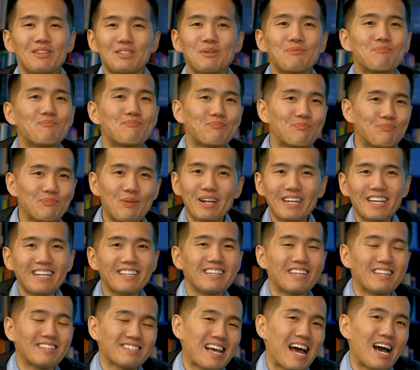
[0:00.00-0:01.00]
To break
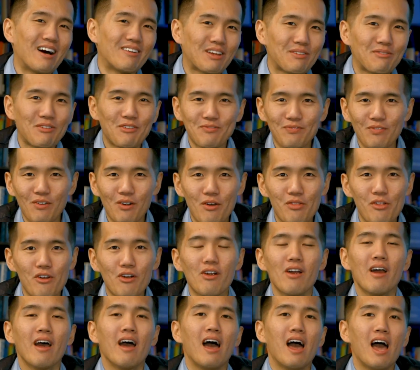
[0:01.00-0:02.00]
it down even
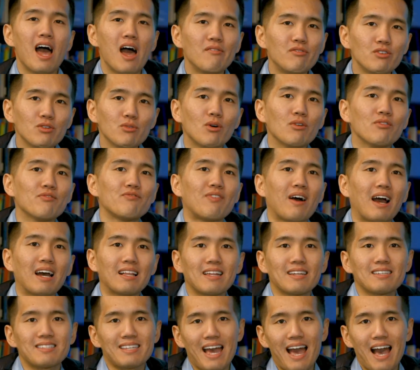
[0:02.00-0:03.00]
further, everyone
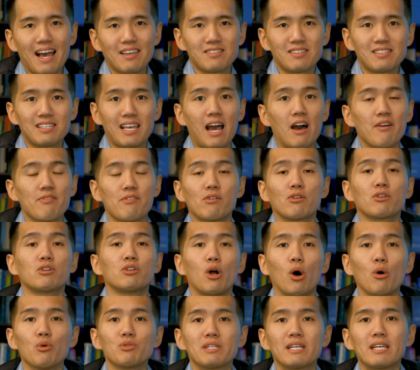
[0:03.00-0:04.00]
filing taxes have their
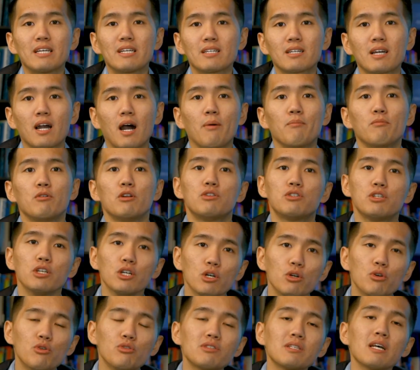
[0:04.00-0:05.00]
gross income
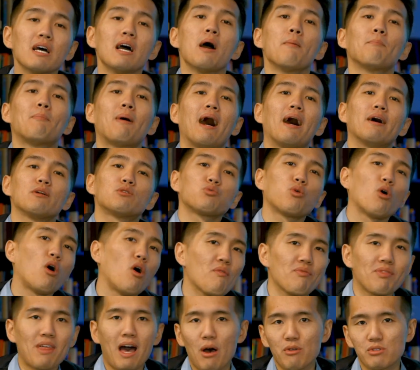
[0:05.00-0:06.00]
reduced by
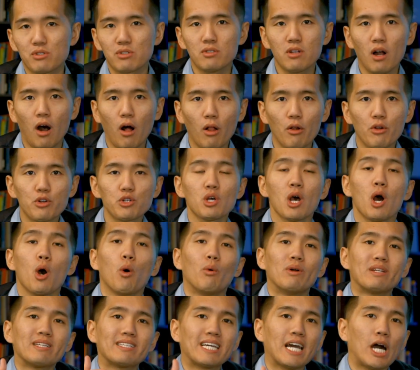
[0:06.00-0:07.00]
$12,000
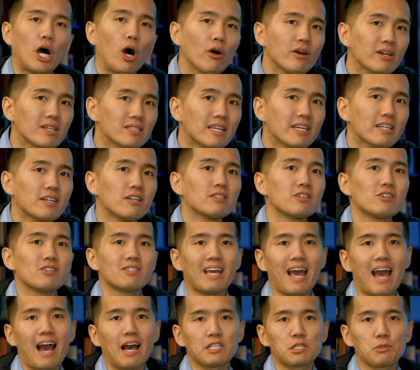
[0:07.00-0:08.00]
when calculating their
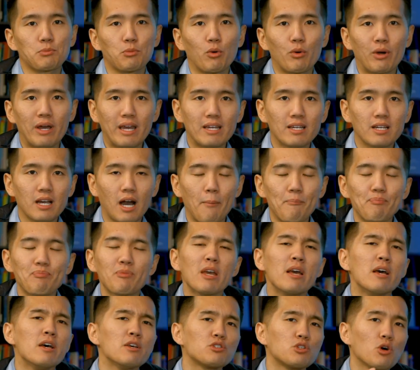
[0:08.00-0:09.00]
taxable income.
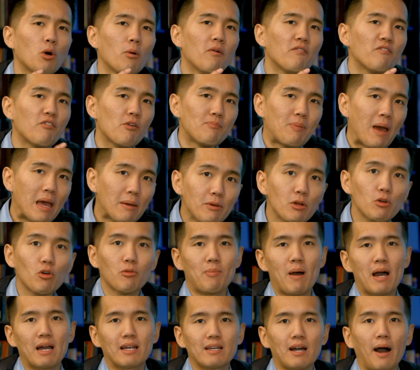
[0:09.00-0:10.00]
So for baby
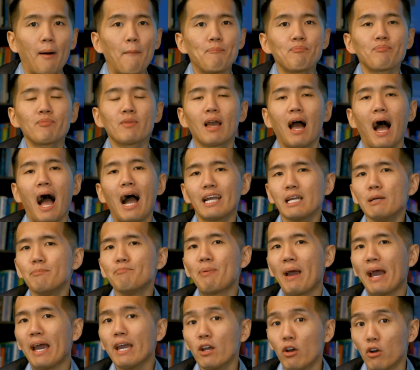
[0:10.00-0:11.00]
Rebecca, I can
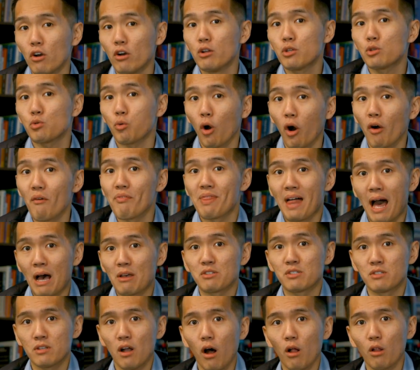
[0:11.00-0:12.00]
pay her
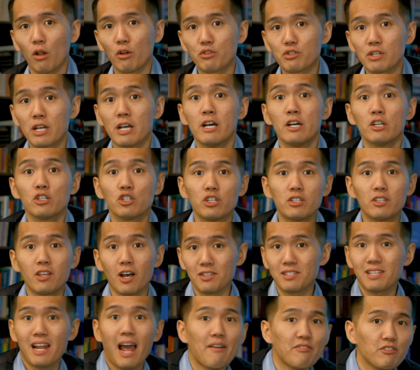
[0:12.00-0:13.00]
$12,000. She
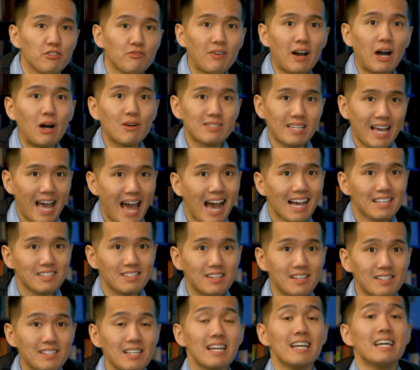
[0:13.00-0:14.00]
doesn't have to file
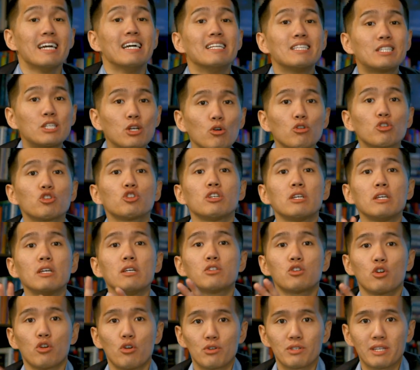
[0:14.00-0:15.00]
taxes until
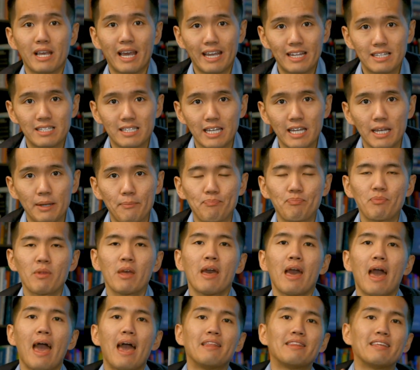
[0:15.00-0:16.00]
she turns 18.
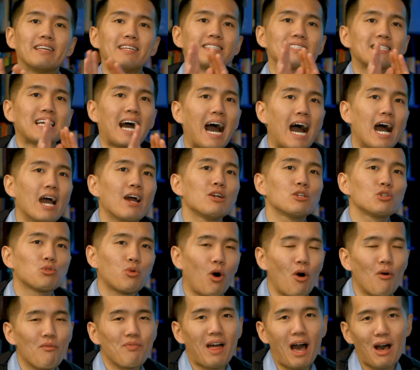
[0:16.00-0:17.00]
And the entire
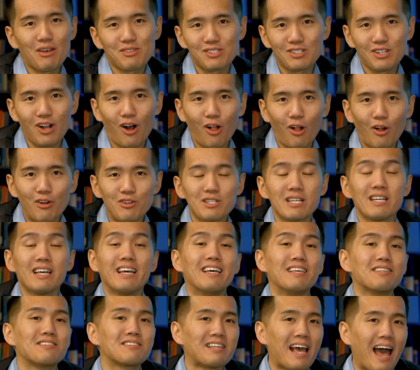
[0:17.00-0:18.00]
$12,000
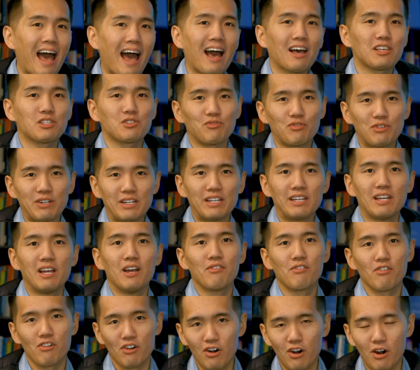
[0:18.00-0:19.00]
is tax-free
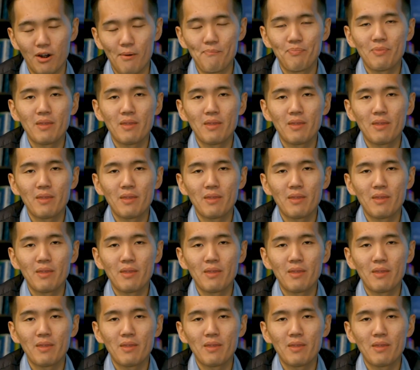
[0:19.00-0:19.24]
for her.